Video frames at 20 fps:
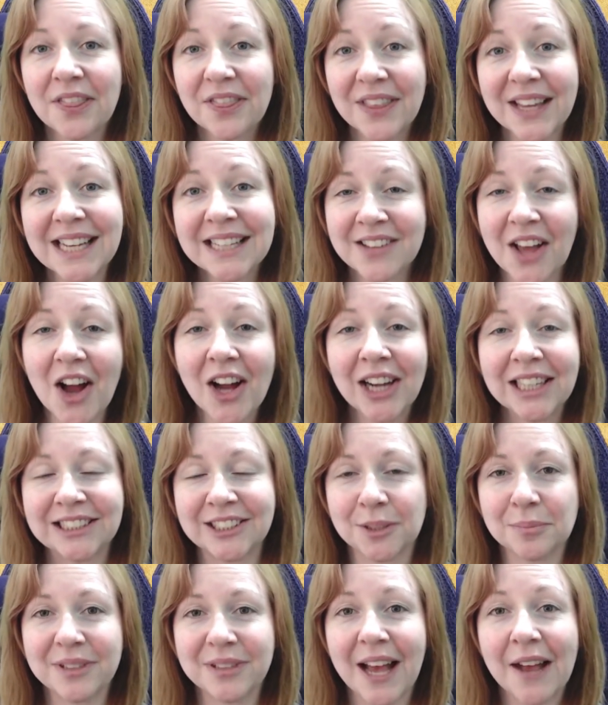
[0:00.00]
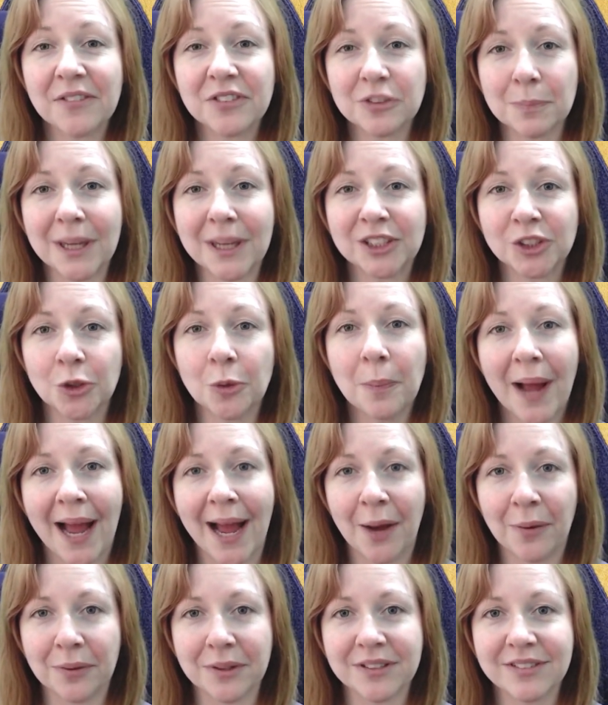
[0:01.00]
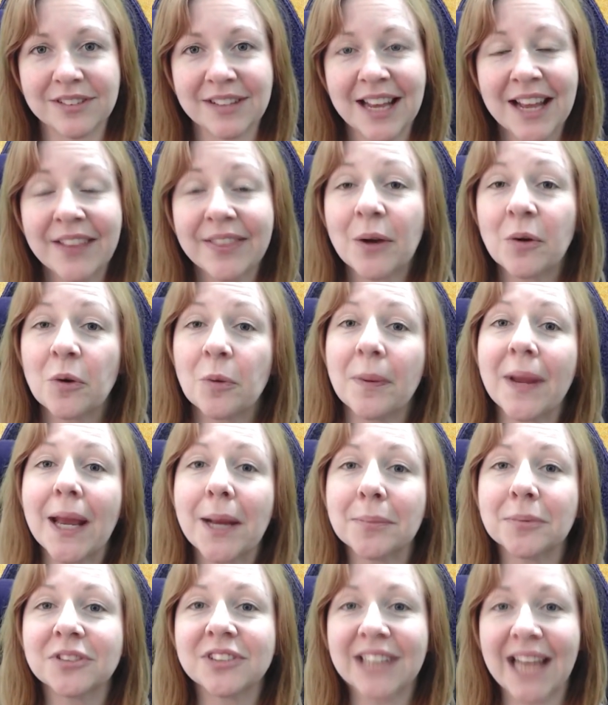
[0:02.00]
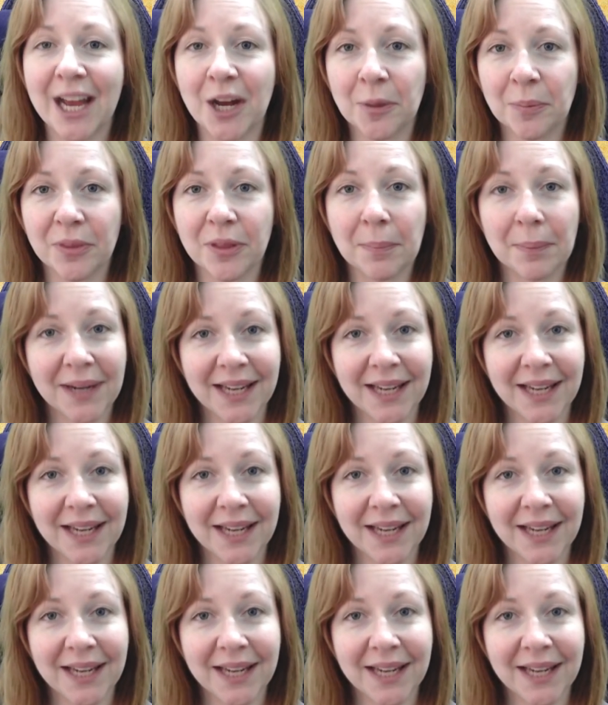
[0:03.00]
These items have special powers that will be able to help the